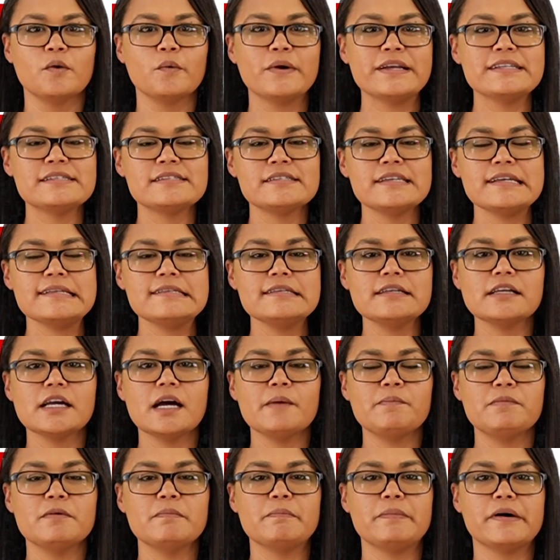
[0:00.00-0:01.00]
When setting
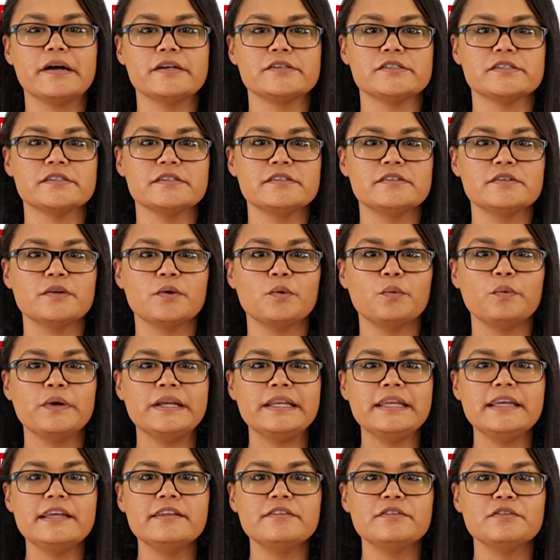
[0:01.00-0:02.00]
up a budget, we
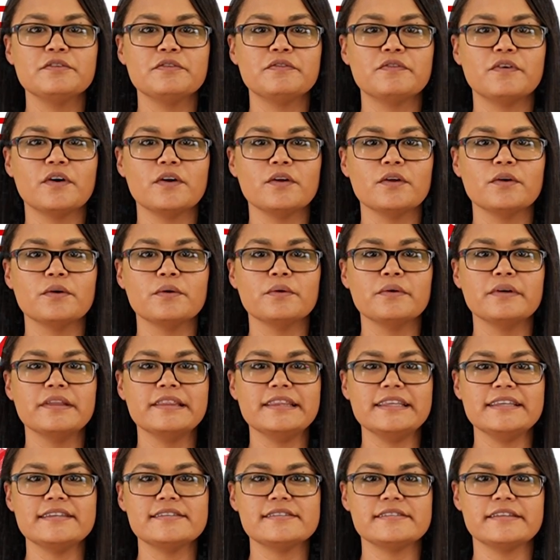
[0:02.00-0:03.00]
need to follow
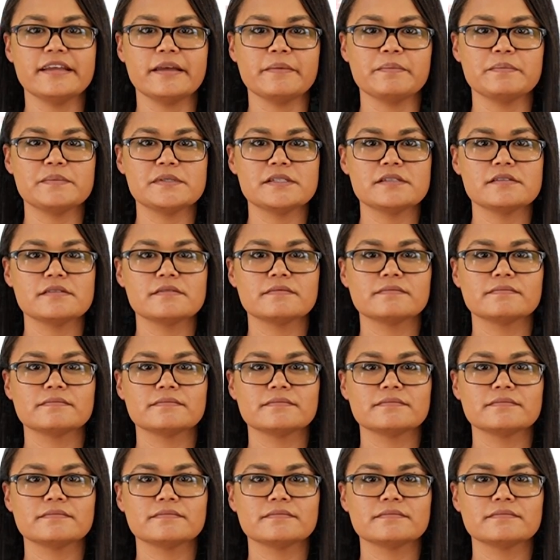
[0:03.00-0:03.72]
these steps.